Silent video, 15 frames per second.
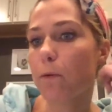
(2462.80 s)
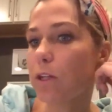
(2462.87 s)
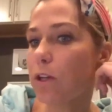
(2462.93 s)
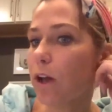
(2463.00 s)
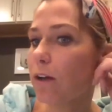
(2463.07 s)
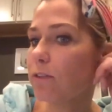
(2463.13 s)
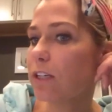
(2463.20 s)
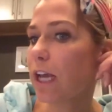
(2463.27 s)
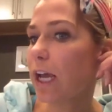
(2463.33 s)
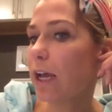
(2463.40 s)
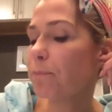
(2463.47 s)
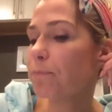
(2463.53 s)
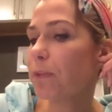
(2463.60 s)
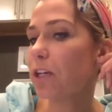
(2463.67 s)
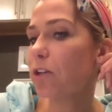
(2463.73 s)
you have a
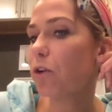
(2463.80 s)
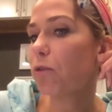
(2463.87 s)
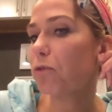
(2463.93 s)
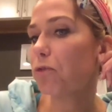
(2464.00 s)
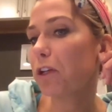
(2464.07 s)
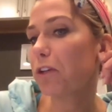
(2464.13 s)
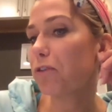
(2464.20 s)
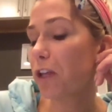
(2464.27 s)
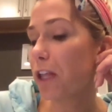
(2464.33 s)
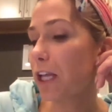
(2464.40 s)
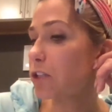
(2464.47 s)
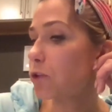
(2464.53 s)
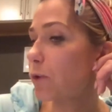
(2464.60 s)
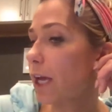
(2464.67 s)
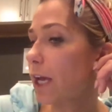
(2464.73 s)
day that you don't really feel like
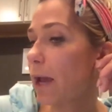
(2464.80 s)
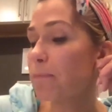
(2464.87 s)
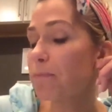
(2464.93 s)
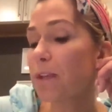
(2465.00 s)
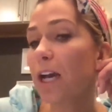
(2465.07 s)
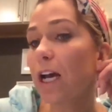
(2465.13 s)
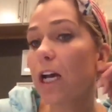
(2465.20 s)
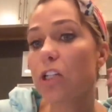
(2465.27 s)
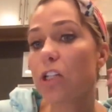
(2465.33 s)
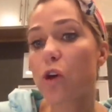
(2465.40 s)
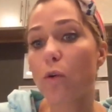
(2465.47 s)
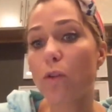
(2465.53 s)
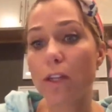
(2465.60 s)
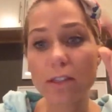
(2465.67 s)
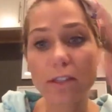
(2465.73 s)
doing it? So
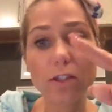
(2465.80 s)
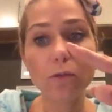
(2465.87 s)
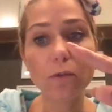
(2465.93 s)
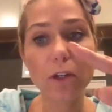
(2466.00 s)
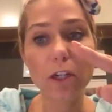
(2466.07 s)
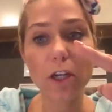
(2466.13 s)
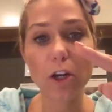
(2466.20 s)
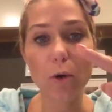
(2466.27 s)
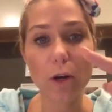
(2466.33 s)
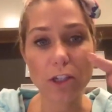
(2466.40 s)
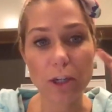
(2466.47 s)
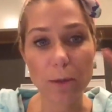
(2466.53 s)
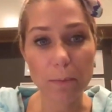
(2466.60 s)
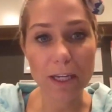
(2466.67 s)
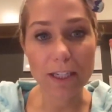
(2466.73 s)
this is a really good
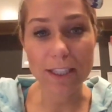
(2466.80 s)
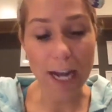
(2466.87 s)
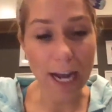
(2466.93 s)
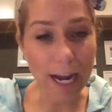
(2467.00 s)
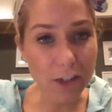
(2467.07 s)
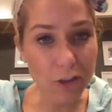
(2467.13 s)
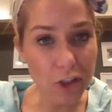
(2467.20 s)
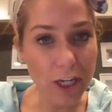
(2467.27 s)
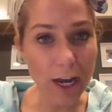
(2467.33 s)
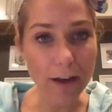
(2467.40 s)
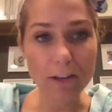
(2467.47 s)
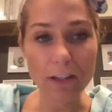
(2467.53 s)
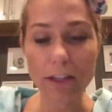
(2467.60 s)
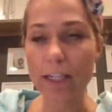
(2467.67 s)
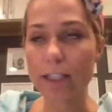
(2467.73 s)
question because I actually have a
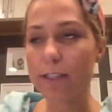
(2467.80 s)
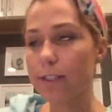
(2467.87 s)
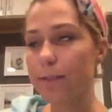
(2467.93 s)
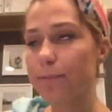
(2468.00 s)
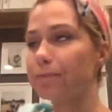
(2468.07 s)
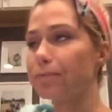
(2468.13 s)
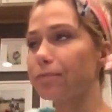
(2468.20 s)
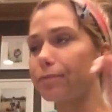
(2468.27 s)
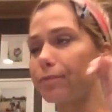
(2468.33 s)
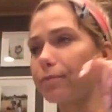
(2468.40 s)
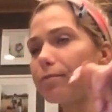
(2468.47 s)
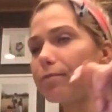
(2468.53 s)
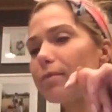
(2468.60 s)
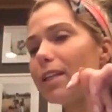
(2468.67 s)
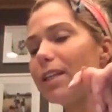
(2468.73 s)
list
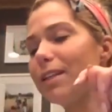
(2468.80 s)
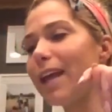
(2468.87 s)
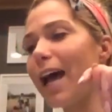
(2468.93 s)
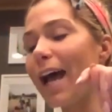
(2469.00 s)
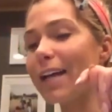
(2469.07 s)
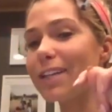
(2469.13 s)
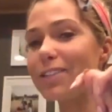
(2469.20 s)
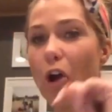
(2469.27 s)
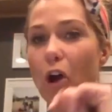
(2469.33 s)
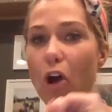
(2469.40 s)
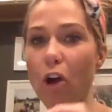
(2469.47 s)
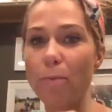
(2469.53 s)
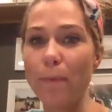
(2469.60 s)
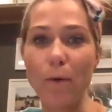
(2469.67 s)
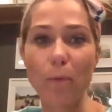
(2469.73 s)
that is
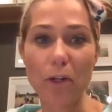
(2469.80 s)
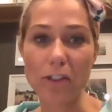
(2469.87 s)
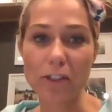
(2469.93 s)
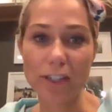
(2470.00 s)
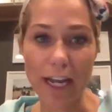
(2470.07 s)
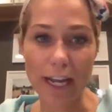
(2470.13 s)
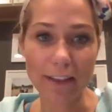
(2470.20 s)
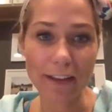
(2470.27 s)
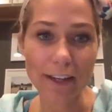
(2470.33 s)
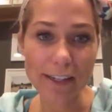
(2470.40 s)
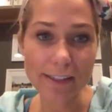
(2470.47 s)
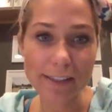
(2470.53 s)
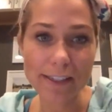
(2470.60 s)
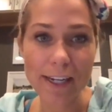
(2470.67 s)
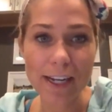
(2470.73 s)
called my worst day
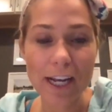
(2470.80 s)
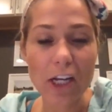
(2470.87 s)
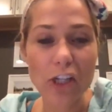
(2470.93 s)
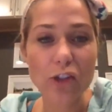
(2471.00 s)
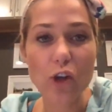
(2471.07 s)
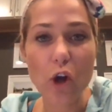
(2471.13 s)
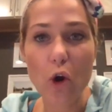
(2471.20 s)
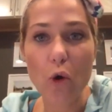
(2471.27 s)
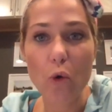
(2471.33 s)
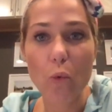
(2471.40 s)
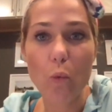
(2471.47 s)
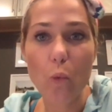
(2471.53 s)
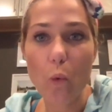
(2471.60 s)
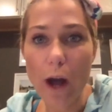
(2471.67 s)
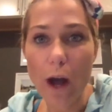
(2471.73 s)
list. So
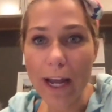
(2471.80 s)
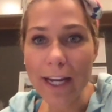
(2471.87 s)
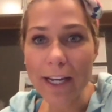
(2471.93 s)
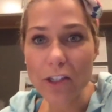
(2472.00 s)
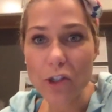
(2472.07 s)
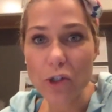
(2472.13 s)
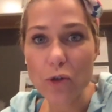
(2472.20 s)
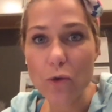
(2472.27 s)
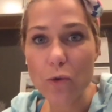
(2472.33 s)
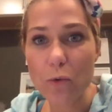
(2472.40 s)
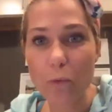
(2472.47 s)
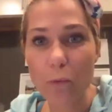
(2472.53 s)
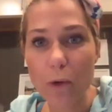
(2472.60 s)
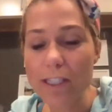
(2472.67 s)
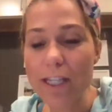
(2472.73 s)
what
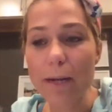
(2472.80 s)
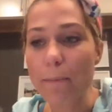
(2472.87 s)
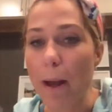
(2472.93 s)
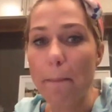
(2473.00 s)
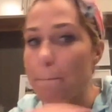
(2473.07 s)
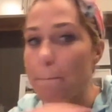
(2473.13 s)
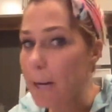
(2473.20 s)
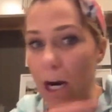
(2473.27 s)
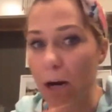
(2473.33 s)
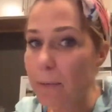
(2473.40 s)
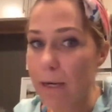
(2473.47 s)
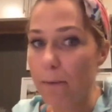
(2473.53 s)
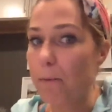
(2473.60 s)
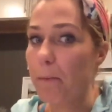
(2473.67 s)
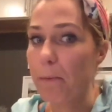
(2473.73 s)
is like my bare
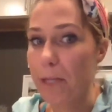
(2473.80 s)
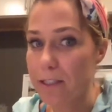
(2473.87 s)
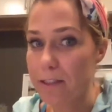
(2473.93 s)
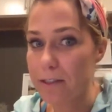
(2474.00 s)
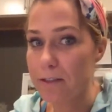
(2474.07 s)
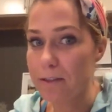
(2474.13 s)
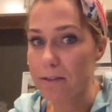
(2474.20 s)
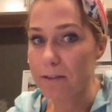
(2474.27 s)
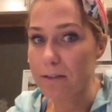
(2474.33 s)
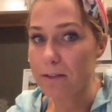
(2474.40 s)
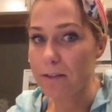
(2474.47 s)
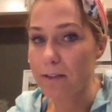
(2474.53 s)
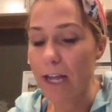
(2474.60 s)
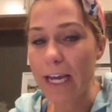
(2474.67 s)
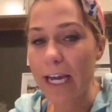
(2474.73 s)
minimum list?
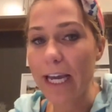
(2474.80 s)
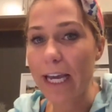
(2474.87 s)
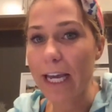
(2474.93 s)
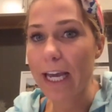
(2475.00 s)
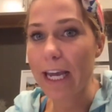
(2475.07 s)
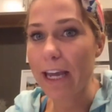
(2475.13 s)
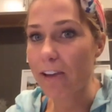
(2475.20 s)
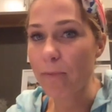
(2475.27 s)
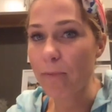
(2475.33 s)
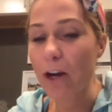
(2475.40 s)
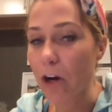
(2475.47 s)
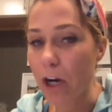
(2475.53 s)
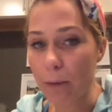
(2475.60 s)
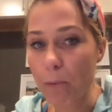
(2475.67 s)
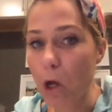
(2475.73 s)
Like if my
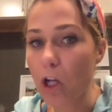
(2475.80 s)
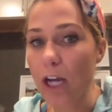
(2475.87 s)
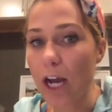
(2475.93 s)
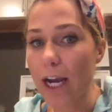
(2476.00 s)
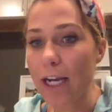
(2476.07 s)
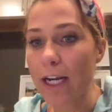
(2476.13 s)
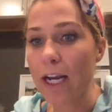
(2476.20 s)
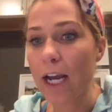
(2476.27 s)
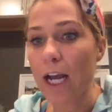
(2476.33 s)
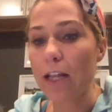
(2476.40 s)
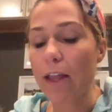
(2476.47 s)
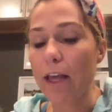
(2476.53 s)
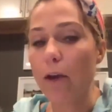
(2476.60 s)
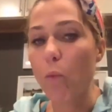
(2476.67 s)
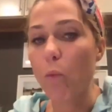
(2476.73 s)
grandpa died,
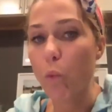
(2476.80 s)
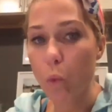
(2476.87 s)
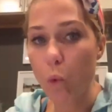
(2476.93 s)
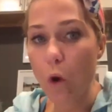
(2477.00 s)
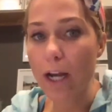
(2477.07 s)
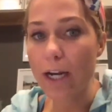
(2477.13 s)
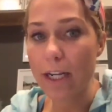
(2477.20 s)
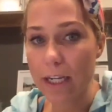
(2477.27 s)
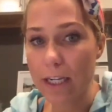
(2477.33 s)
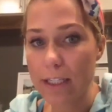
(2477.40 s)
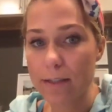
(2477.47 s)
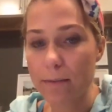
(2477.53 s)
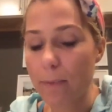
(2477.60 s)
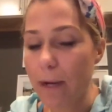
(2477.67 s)
like what is